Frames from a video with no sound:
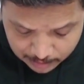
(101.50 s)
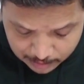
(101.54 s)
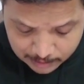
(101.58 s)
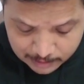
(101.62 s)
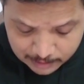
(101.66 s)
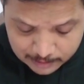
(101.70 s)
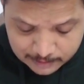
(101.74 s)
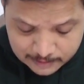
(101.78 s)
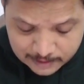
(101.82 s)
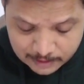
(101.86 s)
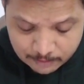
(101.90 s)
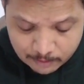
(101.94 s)

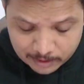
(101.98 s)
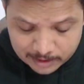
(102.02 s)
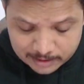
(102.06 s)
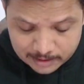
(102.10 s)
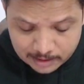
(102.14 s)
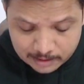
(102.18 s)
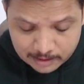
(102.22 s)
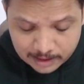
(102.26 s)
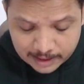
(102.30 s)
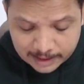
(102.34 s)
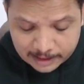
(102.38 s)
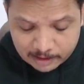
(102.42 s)
See, what is the
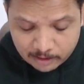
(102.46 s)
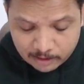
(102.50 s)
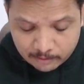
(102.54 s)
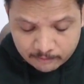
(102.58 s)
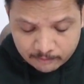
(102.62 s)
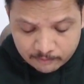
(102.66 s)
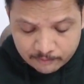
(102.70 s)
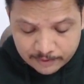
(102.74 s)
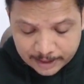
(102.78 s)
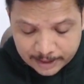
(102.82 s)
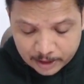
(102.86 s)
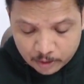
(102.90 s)
need of
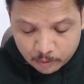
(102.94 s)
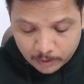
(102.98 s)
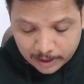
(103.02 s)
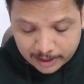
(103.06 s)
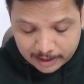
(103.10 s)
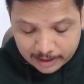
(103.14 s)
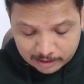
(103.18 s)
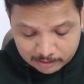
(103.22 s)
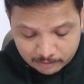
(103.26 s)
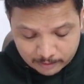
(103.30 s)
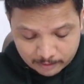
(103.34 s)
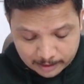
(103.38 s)
V2I
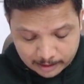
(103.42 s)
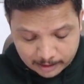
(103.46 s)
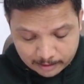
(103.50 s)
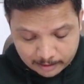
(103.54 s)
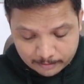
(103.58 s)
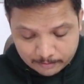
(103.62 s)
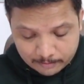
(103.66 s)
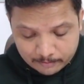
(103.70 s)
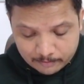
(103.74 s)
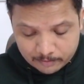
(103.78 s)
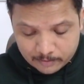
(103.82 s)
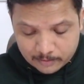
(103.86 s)
converter?
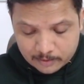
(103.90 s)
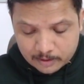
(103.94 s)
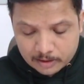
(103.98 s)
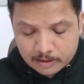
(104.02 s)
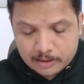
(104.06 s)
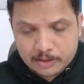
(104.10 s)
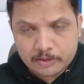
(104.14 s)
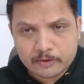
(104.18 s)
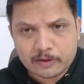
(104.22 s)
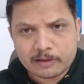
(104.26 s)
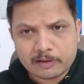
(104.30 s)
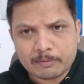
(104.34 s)

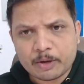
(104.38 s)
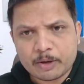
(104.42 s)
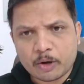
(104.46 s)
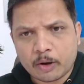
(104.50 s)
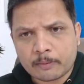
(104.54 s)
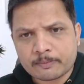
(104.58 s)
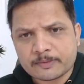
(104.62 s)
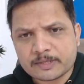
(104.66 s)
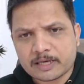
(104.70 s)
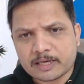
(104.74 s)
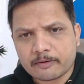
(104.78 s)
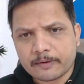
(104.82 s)
You will be
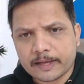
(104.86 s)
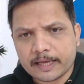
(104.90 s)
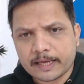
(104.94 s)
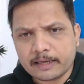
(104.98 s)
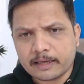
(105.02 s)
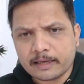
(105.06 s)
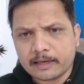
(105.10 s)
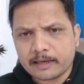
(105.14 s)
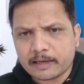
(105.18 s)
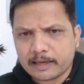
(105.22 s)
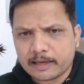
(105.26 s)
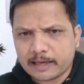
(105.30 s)

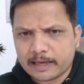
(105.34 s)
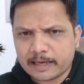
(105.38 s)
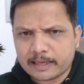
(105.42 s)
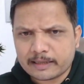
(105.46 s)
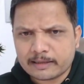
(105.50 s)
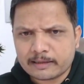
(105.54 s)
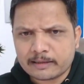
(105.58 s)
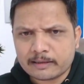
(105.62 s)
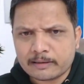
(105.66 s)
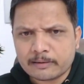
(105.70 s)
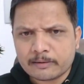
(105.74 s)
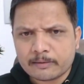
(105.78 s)
observing
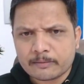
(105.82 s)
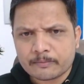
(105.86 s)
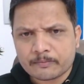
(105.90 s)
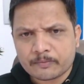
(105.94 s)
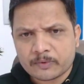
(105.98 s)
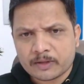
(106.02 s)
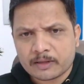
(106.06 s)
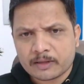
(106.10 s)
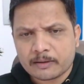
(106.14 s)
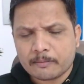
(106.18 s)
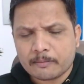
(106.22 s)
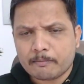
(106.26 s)
in
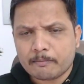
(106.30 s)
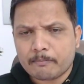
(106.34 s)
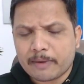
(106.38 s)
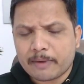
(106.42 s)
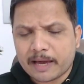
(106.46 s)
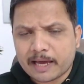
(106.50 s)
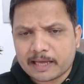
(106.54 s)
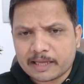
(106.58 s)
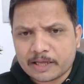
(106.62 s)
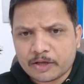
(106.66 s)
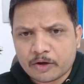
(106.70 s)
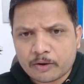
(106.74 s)

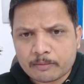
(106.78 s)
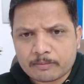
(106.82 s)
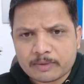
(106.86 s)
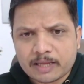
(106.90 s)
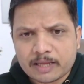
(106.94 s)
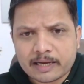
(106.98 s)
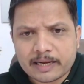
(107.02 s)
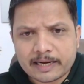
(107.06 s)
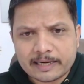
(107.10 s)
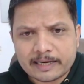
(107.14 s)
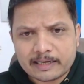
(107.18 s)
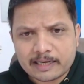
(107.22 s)
many of
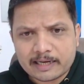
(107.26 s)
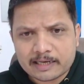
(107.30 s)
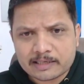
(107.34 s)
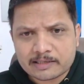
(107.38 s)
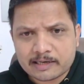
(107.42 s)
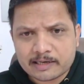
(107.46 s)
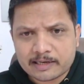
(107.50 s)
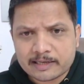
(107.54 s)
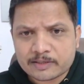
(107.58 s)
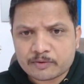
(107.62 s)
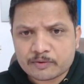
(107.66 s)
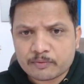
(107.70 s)
the
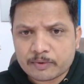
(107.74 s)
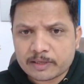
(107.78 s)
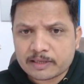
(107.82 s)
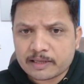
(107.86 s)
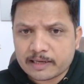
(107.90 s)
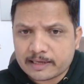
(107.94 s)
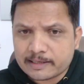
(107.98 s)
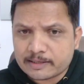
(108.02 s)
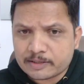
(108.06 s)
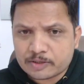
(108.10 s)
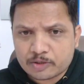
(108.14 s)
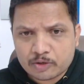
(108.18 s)
industries with
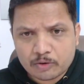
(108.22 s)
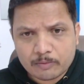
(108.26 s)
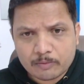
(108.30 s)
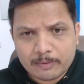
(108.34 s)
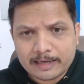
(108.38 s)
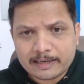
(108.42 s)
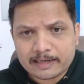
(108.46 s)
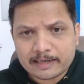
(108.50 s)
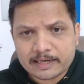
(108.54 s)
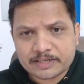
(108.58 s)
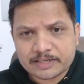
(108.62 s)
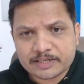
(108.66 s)

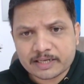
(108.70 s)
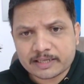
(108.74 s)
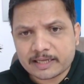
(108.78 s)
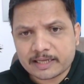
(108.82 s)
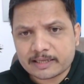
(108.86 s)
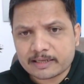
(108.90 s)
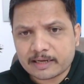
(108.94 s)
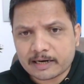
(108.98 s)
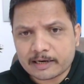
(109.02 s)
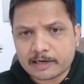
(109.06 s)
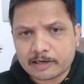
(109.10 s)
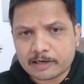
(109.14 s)
instrumentation
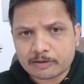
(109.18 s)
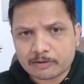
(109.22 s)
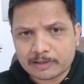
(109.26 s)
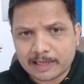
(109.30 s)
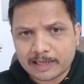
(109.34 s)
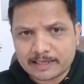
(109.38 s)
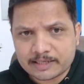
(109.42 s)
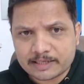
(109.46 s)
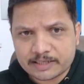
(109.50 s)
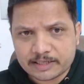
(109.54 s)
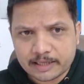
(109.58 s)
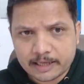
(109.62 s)
and control
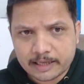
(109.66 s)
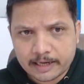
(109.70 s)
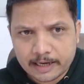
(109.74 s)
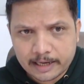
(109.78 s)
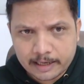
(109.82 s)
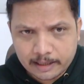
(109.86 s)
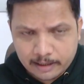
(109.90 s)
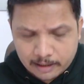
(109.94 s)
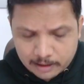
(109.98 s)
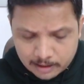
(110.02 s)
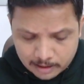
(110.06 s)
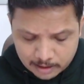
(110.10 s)

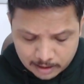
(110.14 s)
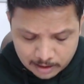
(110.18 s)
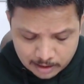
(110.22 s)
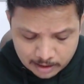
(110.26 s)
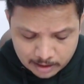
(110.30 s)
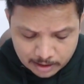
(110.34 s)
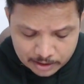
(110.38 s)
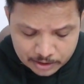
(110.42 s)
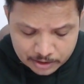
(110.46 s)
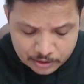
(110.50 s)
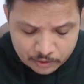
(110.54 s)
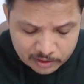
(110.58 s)
engineering,
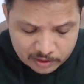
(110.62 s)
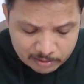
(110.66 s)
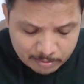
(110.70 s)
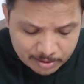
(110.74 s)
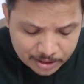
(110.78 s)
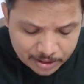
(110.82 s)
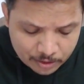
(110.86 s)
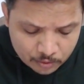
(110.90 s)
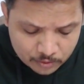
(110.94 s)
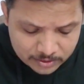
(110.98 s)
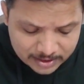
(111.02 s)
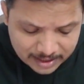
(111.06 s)
you will be
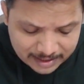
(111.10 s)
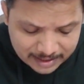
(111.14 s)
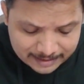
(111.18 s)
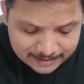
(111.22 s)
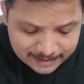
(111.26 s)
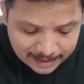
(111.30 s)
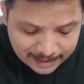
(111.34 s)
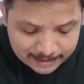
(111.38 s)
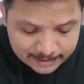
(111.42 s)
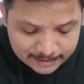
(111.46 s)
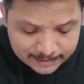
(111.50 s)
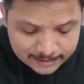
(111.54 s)
using
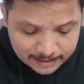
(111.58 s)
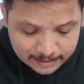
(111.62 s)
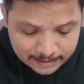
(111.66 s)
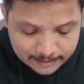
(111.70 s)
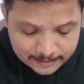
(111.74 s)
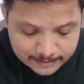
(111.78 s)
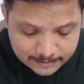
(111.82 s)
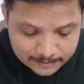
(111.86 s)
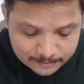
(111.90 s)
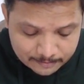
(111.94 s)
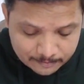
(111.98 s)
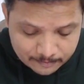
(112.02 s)

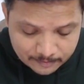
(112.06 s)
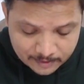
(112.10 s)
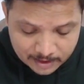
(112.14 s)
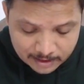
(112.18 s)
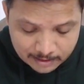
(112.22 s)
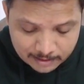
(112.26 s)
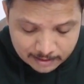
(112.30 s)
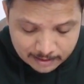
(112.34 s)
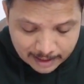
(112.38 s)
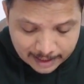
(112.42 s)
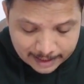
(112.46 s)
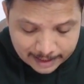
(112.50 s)
sensors,
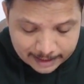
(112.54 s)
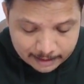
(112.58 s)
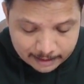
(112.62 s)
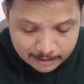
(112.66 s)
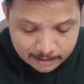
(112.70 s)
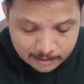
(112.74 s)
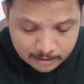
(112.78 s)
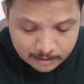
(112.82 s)
right?